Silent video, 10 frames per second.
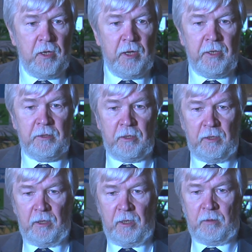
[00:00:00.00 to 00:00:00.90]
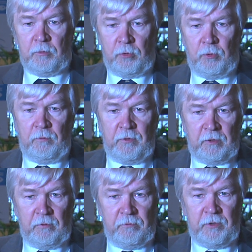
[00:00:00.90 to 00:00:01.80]
And I'm sure that
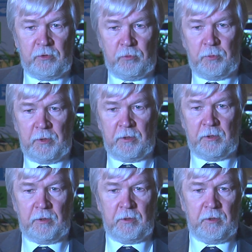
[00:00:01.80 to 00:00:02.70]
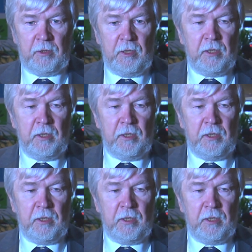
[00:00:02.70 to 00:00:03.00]
this will